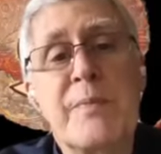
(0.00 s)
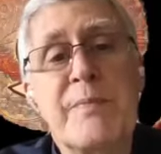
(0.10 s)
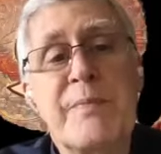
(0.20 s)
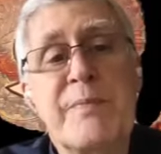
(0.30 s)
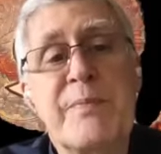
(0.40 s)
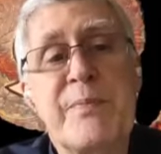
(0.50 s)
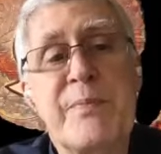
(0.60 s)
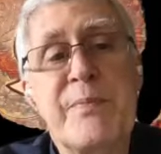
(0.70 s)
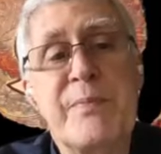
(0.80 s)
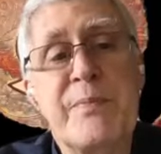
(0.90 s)

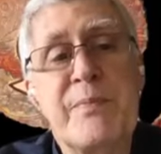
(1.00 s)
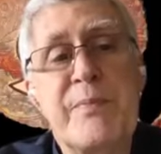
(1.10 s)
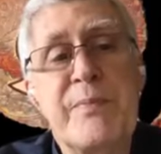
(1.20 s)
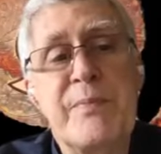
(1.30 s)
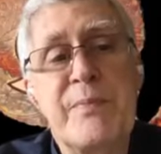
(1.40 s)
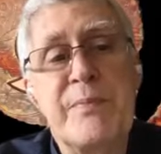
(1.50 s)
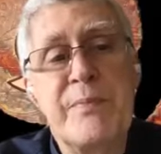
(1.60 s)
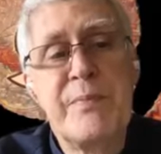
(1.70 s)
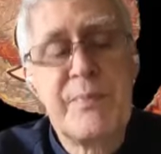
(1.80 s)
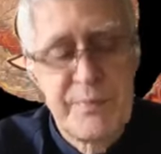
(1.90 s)

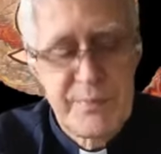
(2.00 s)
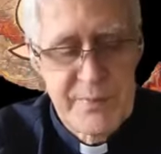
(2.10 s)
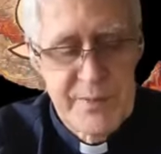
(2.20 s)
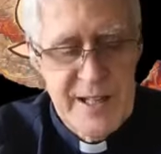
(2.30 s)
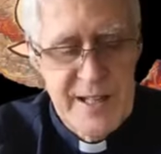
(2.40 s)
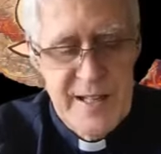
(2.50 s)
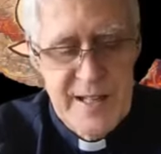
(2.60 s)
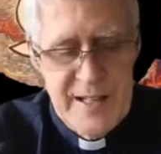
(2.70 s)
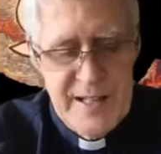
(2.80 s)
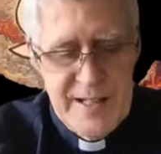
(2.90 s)

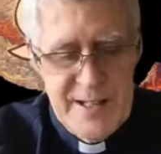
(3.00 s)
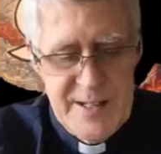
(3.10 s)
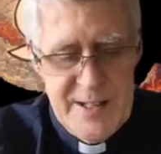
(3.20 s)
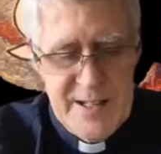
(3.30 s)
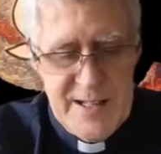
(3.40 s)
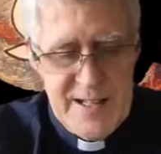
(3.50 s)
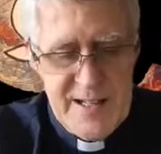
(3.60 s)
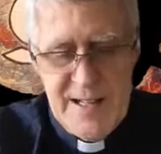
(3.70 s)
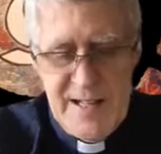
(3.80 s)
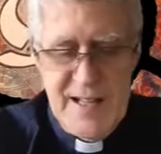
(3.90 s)

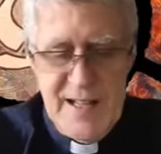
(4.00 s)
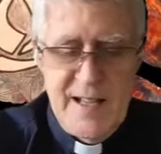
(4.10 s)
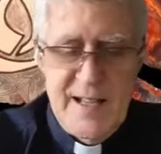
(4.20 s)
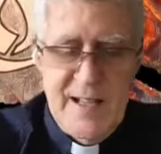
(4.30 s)
(no one is talking)